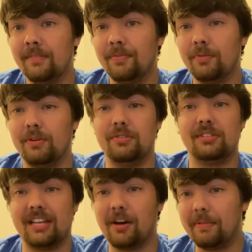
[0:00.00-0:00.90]
When you
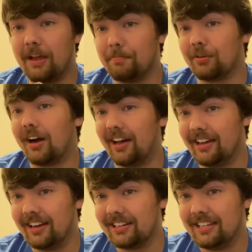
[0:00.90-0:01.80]
sell me a
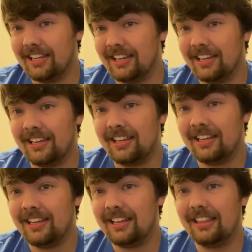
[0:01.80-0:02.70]
product
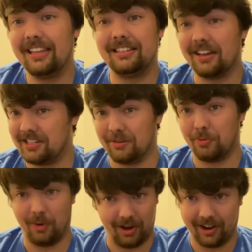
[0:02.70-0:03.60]
that doesn't
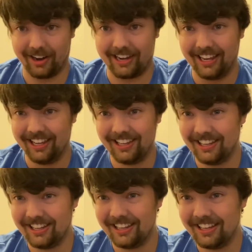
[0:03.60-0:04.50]
work,
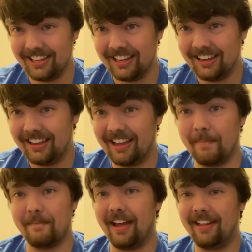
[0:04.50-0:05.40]
it
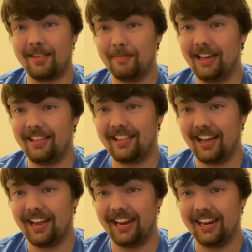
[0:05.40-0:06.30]
makes me
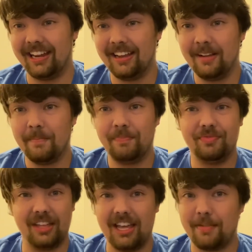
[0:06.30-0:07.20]
say,
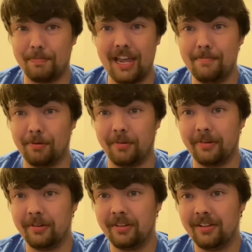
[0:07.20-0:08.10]
these people
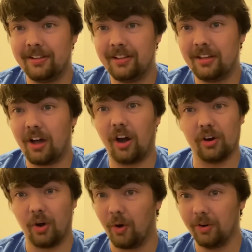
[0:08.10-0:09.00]
are
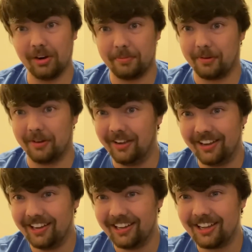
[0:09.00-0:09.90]
horrible.
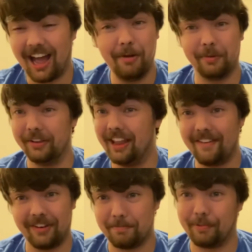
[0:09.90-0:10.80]
I will
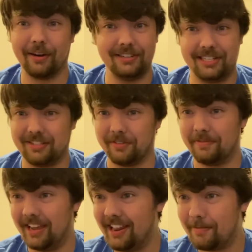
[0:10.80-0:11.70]
never purchase from
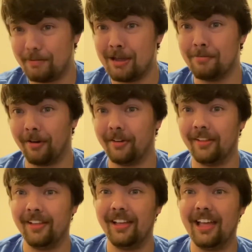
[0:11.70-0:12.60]
these people
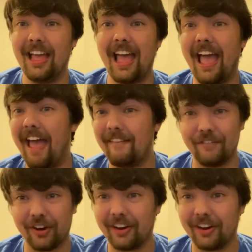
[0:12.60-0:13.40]
ever